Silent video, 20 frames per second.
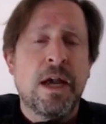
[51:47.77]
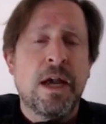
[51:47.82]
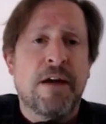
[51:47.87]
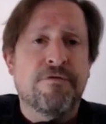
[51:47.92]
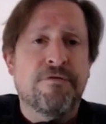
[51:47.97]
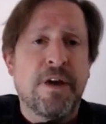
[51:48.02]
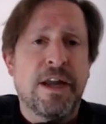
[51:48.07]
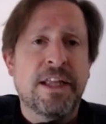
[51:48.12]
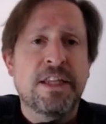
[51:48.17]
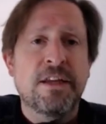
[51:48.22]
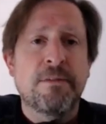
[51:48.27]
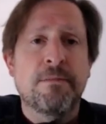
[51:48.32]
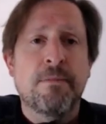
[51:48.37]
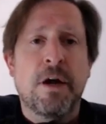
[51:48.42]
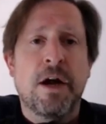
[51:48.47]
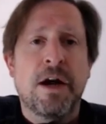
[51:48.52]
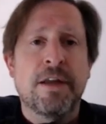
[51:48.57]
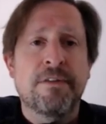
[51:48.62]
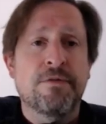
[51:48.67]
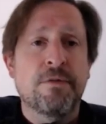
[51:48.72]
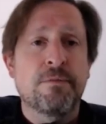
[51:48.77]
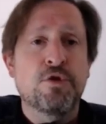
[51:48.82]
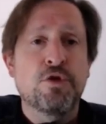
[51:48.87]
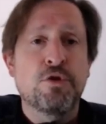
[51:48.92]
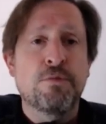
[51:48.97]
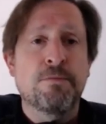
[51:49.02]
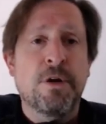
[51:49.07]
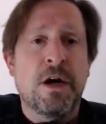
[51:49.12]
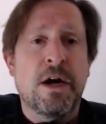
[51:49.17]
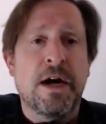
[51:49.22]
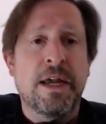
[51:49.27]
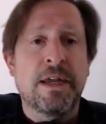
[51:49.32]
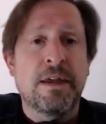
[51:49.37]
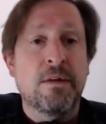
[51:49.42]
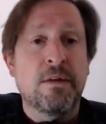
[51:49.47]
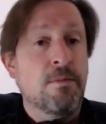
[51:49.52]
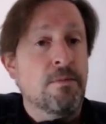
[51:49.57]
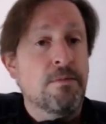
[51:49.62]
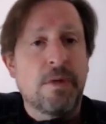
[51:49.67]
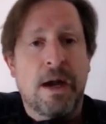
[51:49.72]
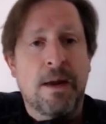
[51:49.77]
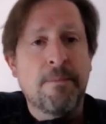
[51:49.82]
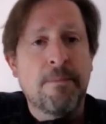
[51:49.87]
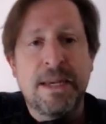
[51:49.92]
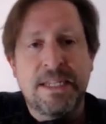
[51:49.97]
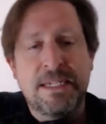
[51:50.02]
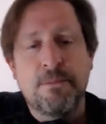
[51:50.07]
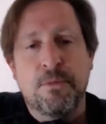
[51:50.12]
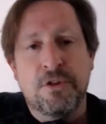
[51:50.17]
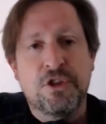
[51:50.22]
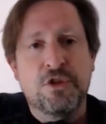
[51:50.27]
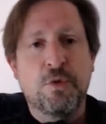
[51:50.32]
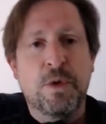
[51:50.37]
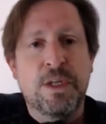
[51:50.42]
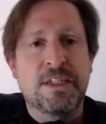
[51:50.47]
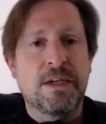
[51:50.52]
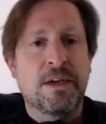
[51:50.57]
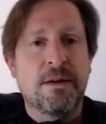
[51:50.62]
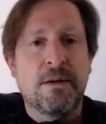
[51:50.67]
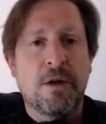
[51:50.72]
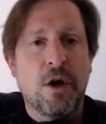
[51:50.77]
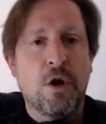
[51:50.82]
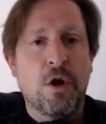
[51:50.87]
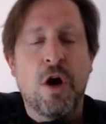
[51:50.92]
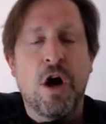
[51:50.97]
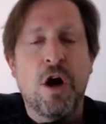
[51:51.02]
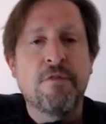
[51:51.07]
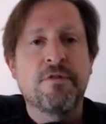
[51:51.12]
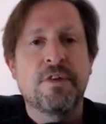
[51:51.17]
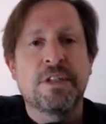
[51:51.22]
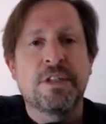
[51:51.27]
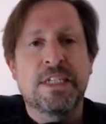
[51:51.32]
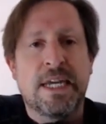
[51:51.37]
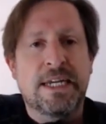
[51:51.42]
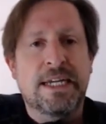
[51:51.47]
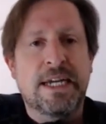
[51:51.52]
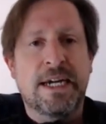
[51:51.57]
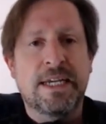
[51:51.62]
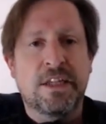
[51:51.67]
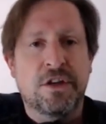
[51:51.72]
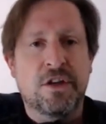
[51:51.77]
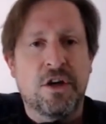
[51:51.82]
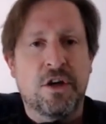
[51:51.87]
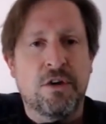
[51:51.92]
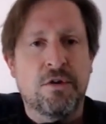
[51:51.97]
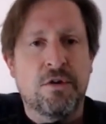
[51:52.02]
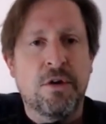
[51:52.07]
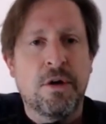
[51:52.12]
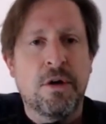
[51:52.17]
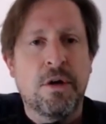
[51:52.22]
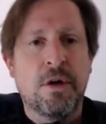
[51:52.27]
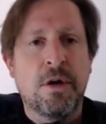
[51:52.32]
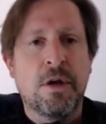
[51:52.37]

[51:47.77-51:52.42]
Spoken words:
A friend of mine from Dubai, I met him on Twitter over a decade ago.